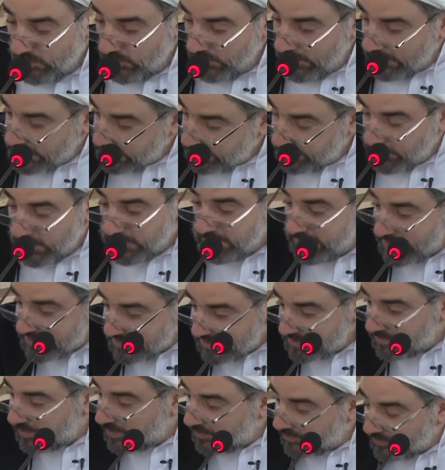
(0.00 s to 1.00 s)
it's
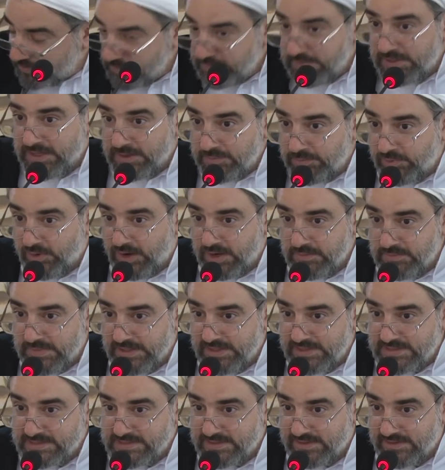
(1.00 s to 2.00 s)
permissible to be a prime
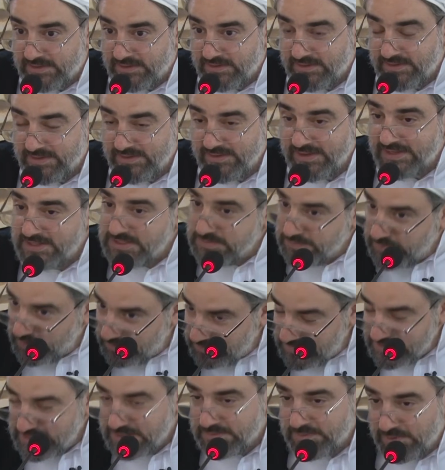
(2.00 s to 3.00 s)
minister. It's
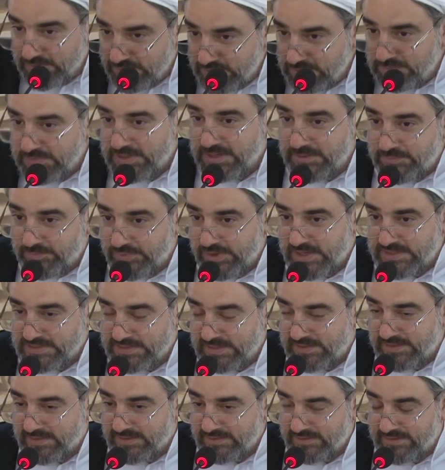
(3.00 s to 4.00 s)
permissible to be a
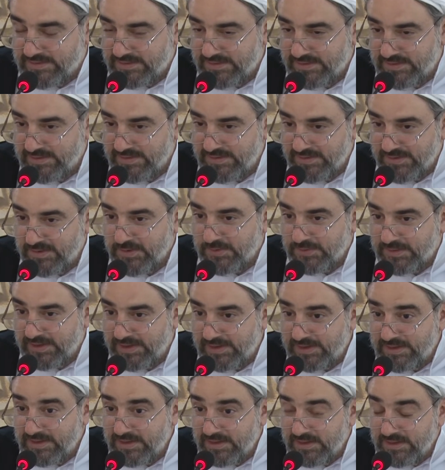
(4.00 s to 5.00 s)
president,
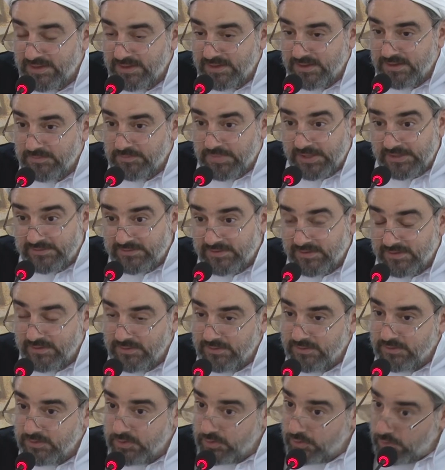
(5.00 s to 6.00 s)
okay? But
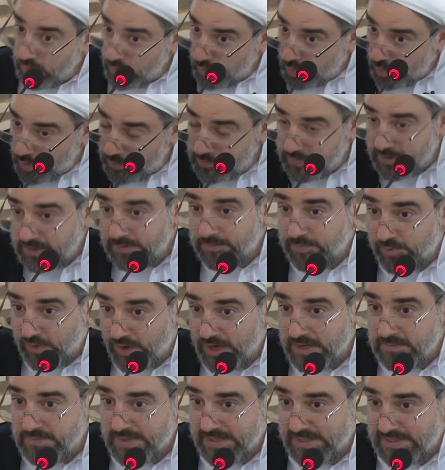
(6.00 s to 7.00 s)
you're a woman
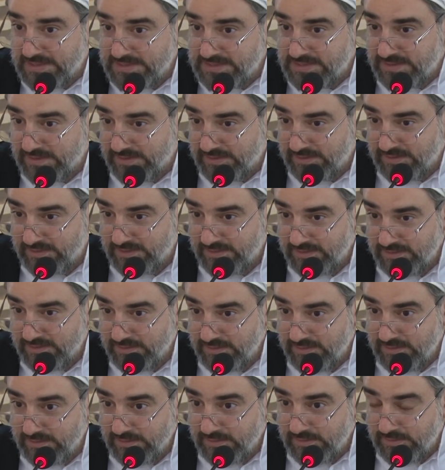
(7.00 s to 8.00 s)
prime minister.
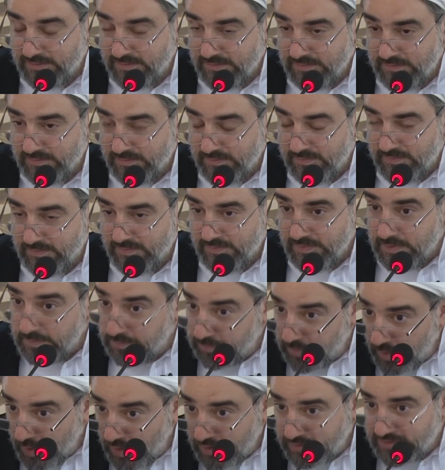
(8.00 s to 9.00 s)
The
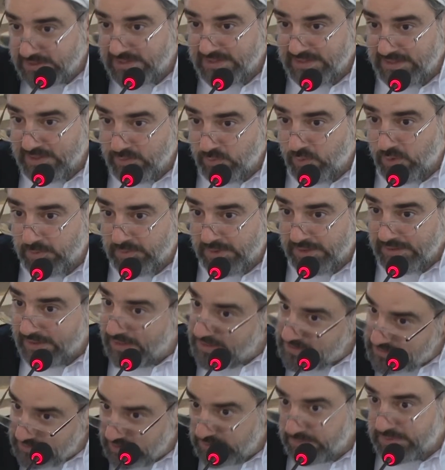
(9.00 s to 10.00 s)
batini woman
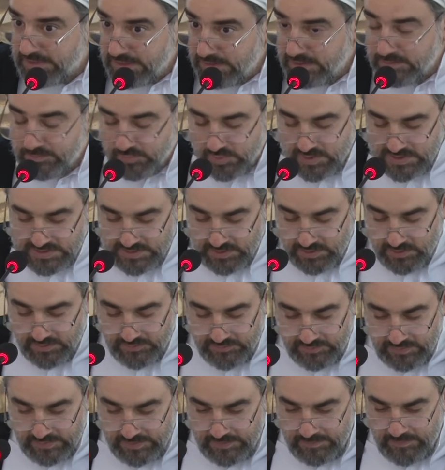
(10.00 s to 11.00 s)
has to be
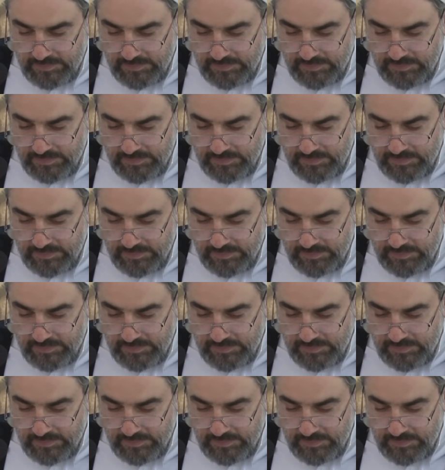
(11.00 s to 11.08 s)
preserved.